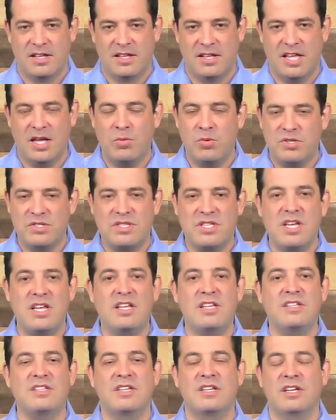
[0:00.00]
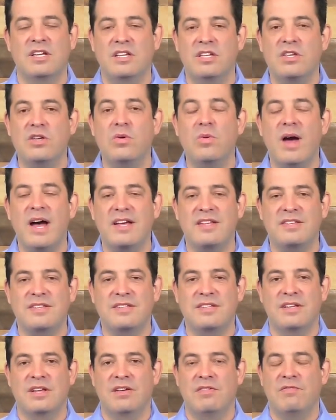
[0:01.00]
It was these
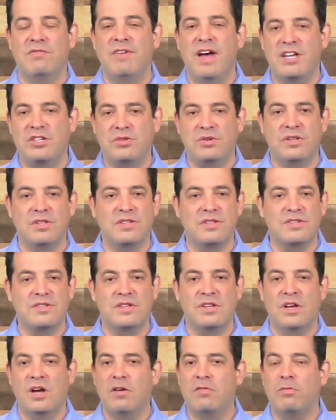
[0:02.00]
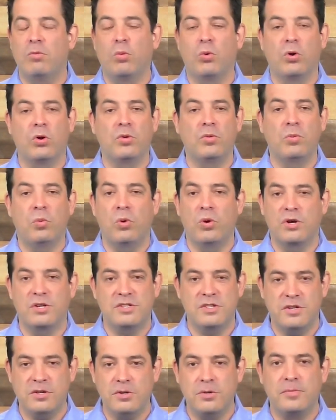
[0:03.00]
U.S. veterans of World War
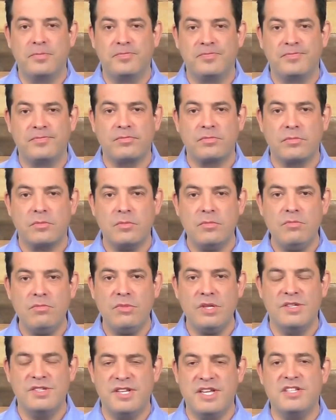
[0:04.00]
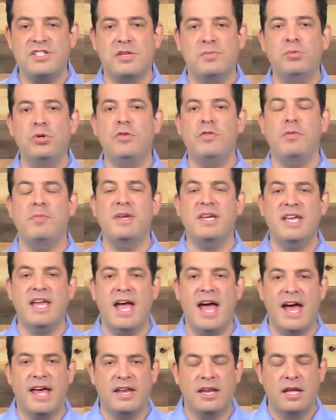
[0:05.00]
II. See, as the movie
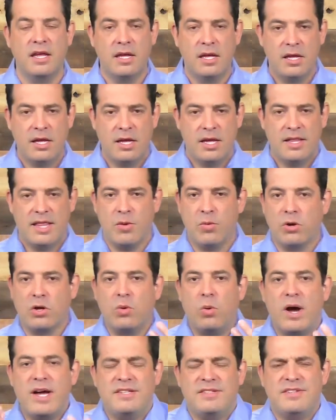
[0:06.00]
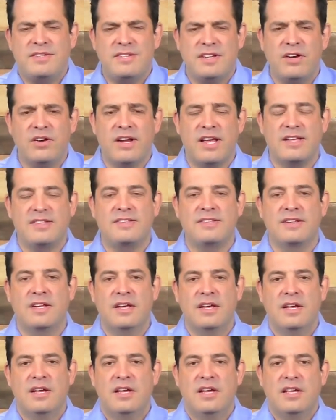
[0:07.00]
began, they were quite serious.
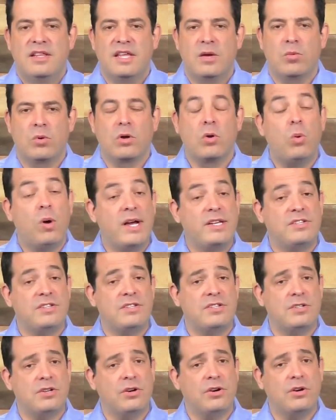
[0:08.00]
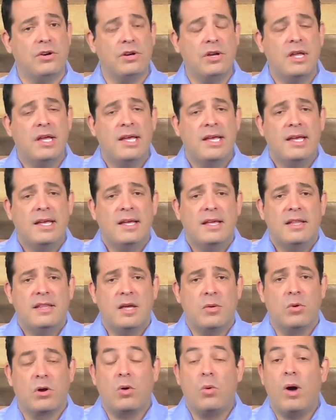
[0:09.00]
They were quite stern.
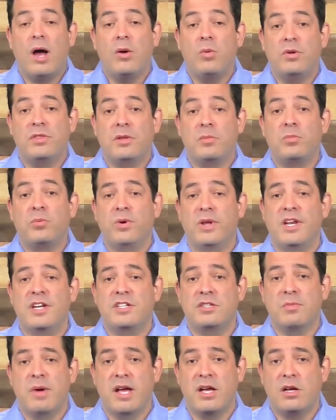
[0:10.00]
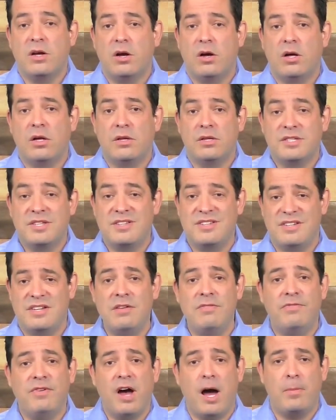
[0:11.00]
They were quite what the British might call
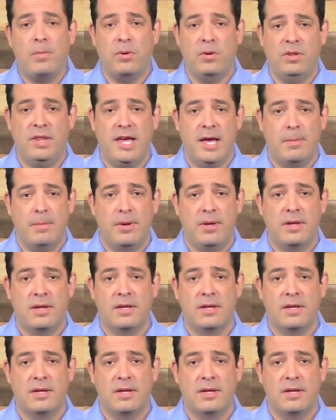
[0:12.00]
stiff upper lip.